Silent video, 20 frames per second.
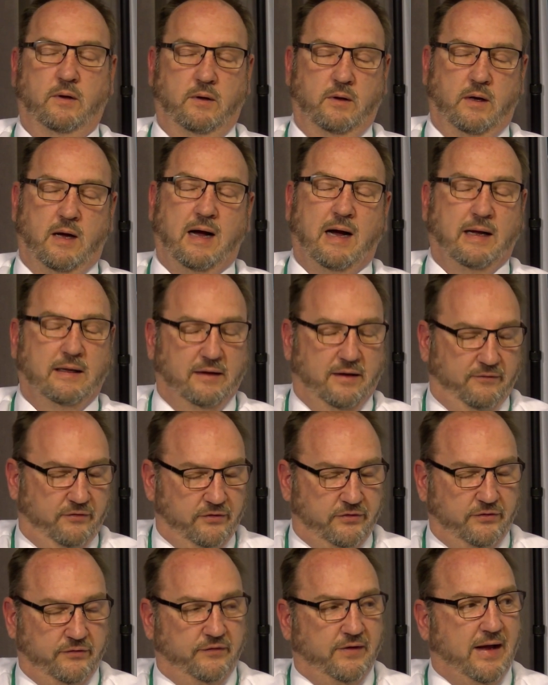high
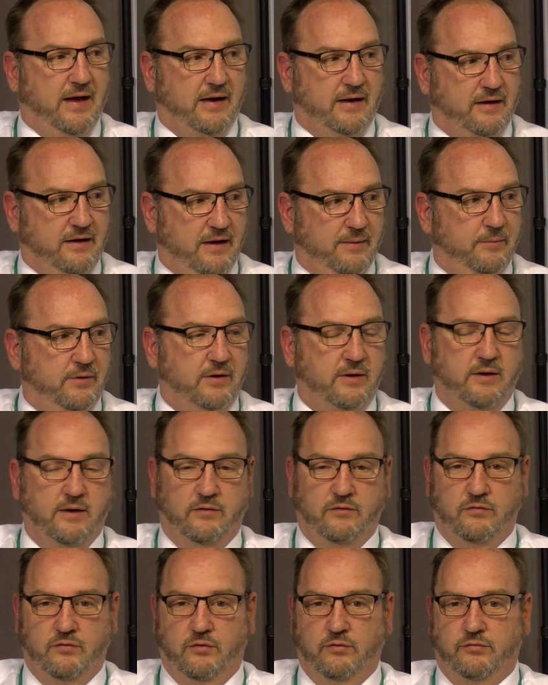levels of academic
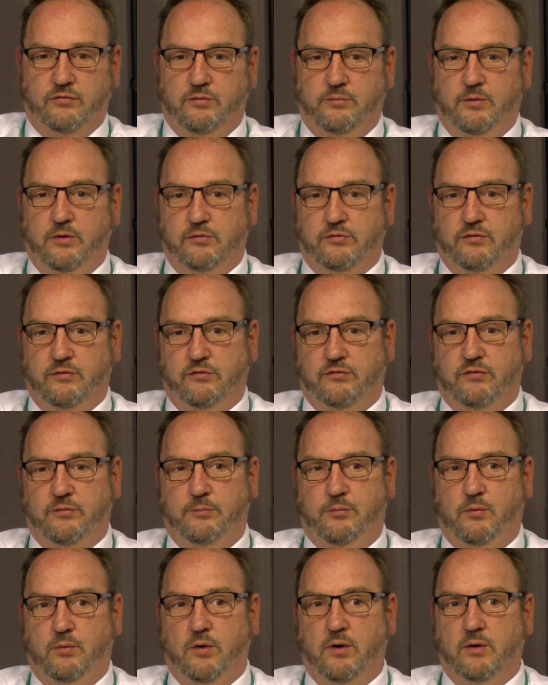and social emotional
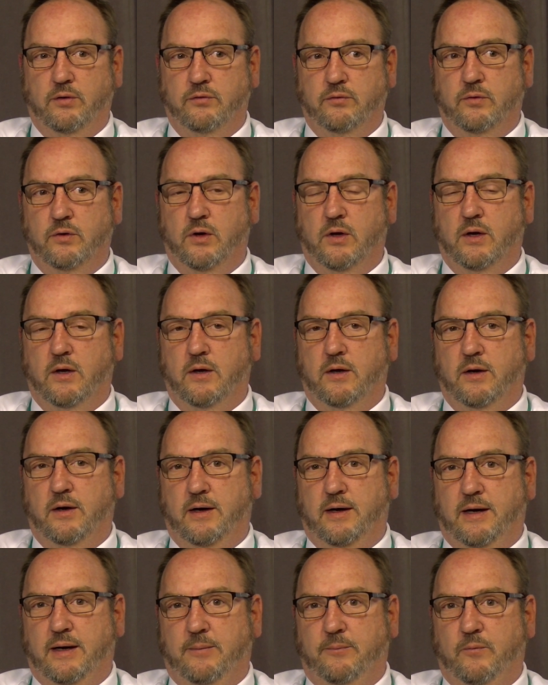support.
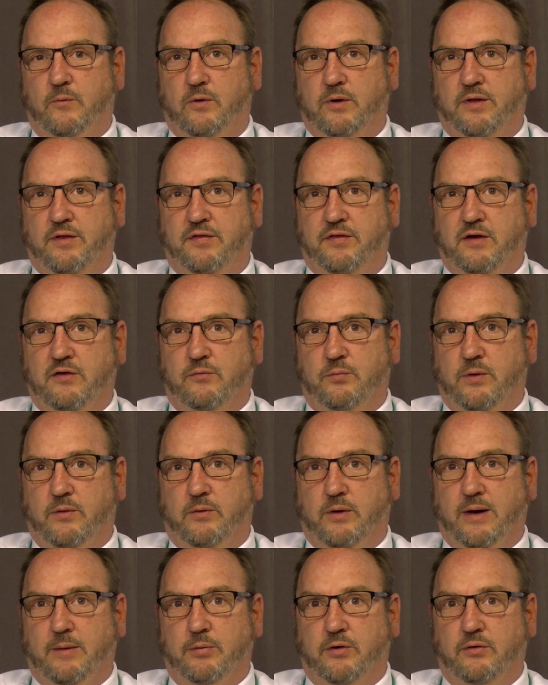One of the things we
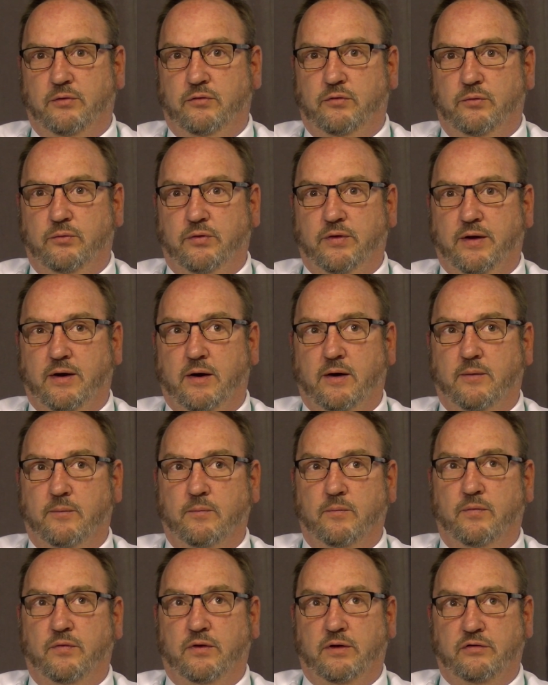were able to do
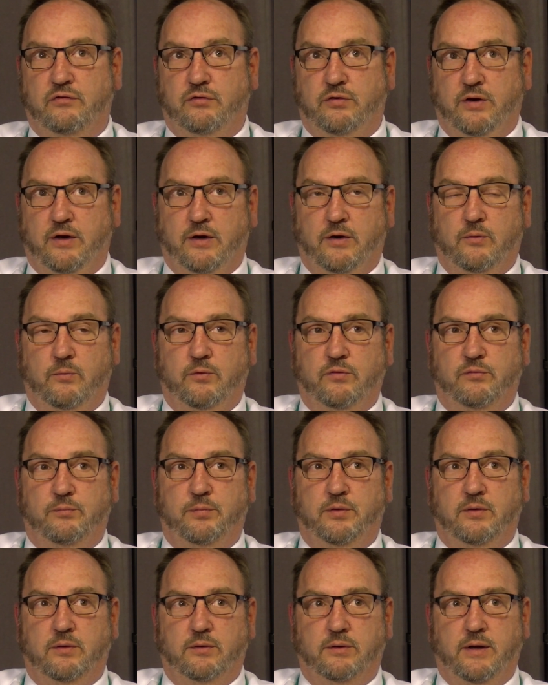there this year was
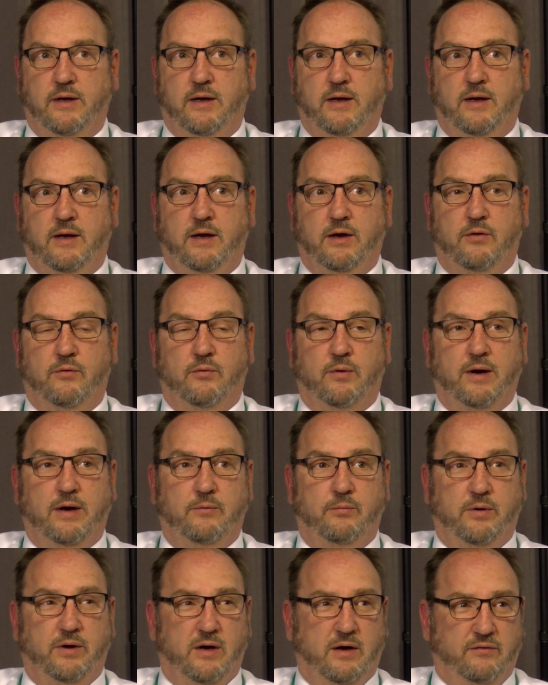build a
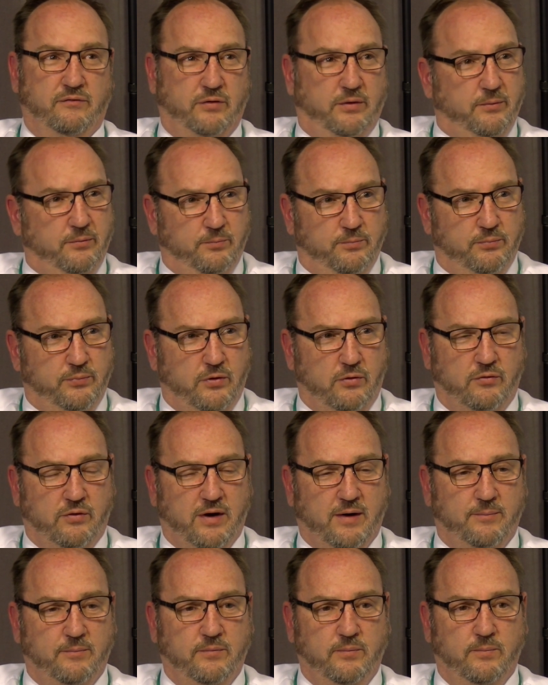grade recovery
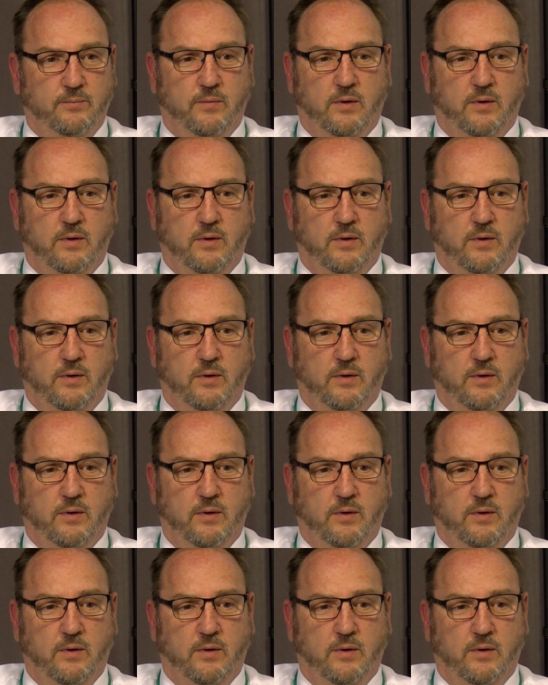program,